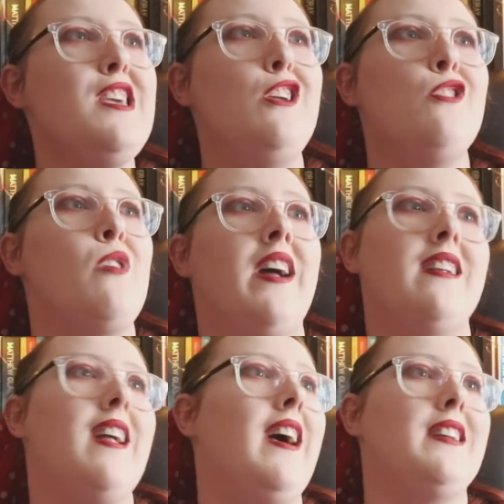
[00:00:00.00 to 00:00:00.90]
You know,
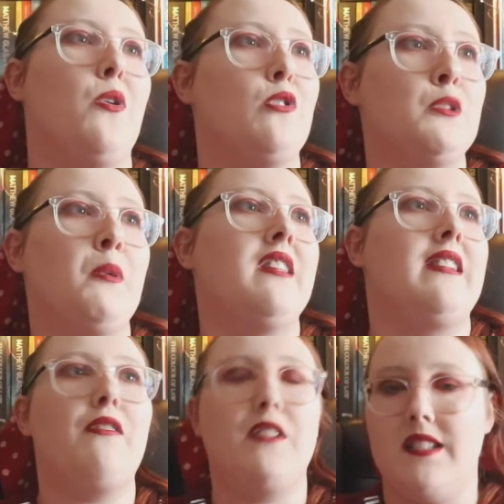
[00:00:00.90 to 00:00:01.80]
and it talks about the
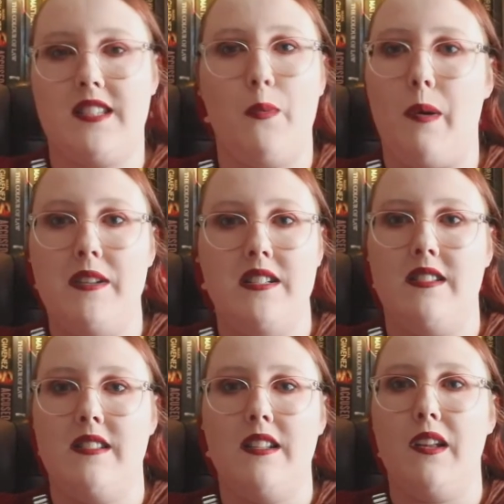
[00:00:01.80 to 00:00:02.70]
difference that women,